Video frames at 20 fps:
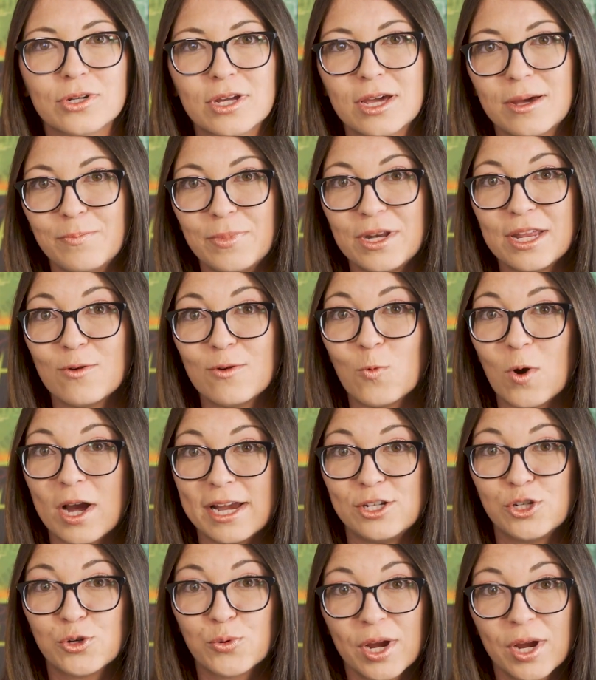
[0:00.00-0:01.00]

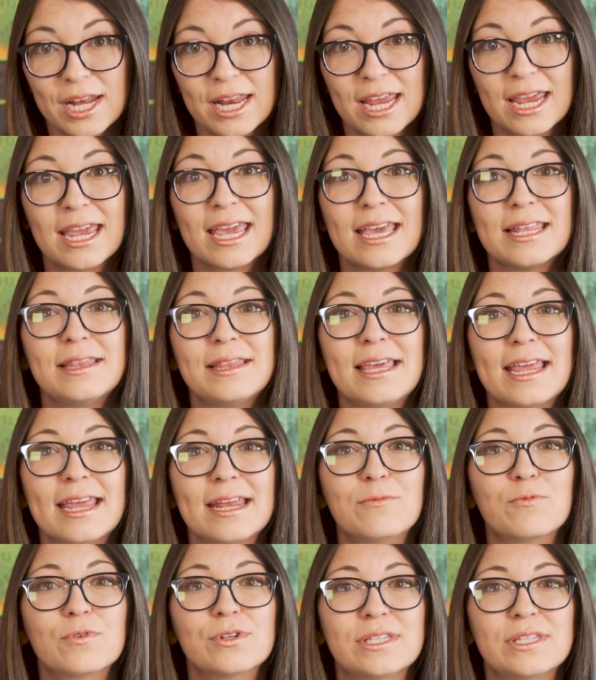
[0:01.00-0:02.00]
company-wide training and
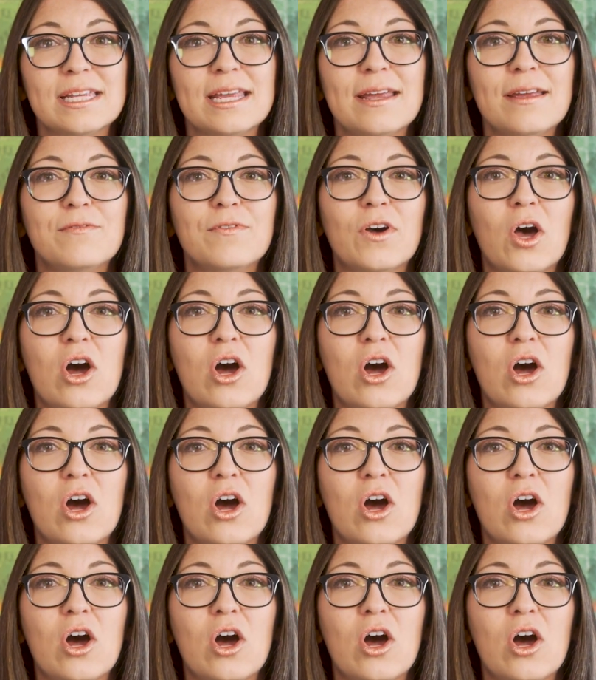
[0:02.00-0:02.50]
they'd receive